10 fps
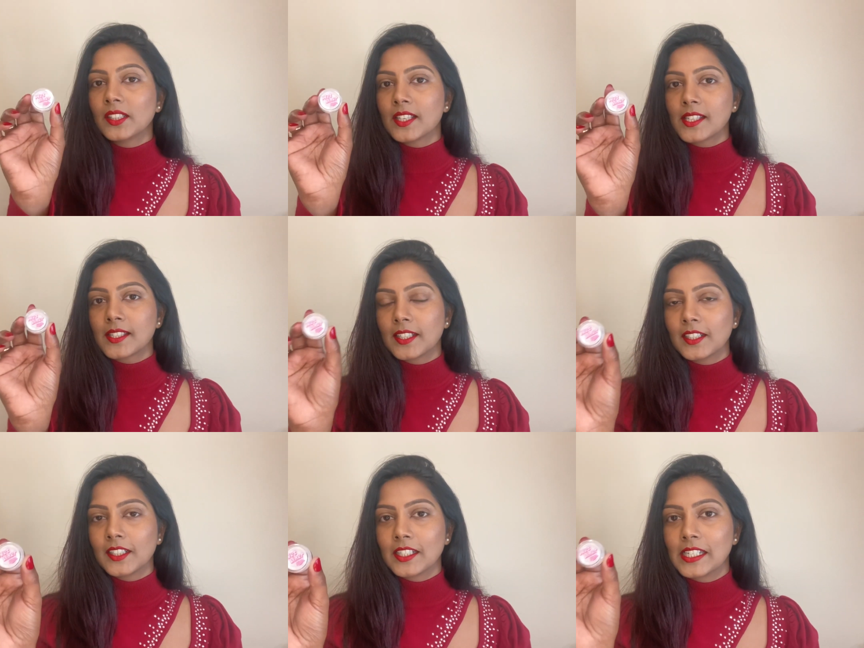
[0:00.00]
this
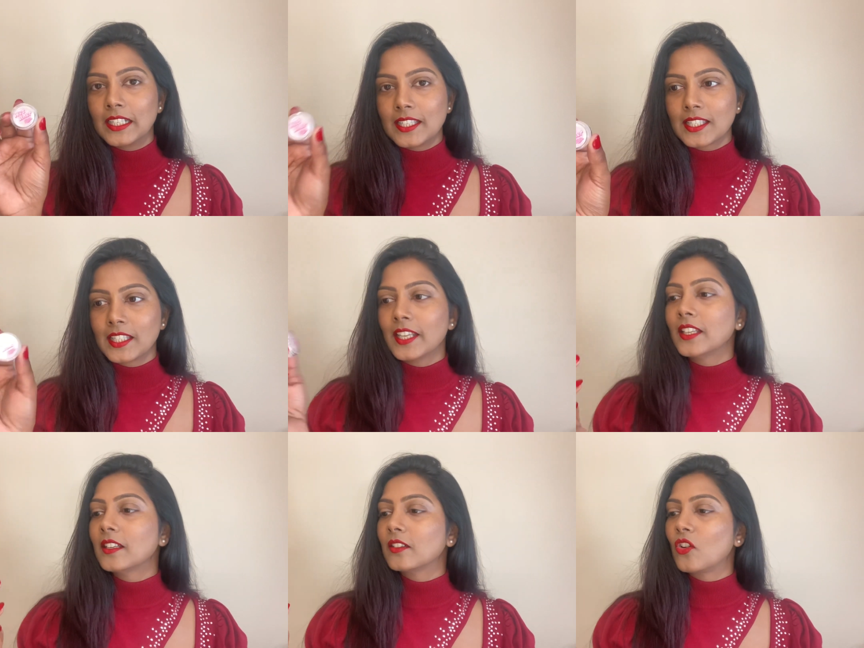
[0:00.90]

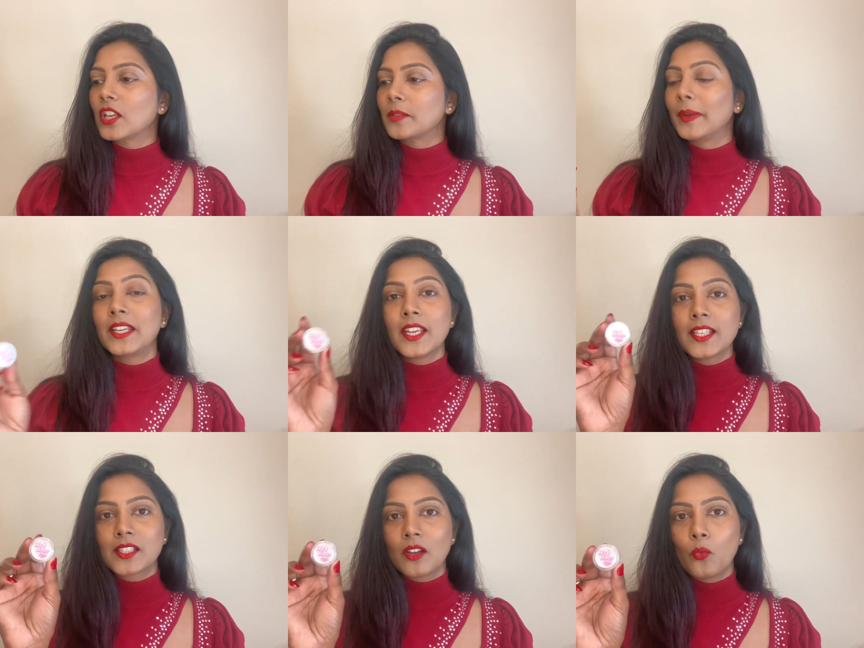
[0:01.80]
Glisten
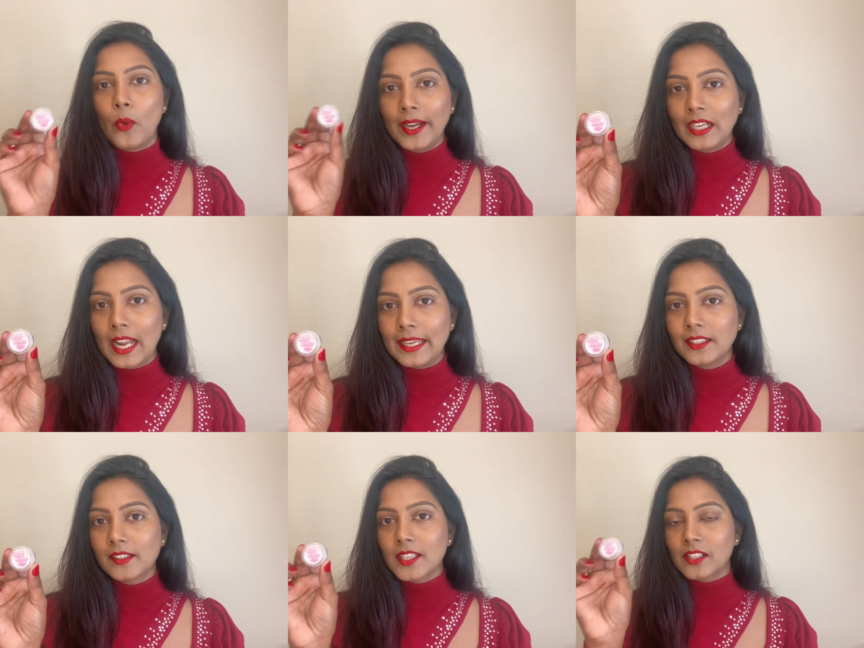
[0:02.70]
Cosmetics wet liners,